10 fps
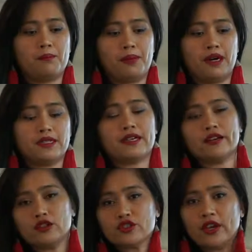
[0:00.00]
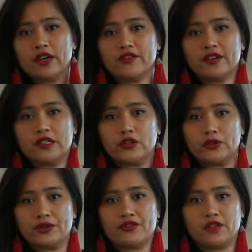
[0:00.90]
but I also have an
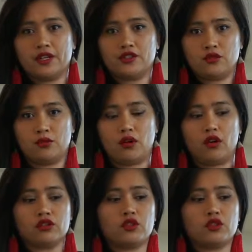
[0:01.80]
early flight tomorrow.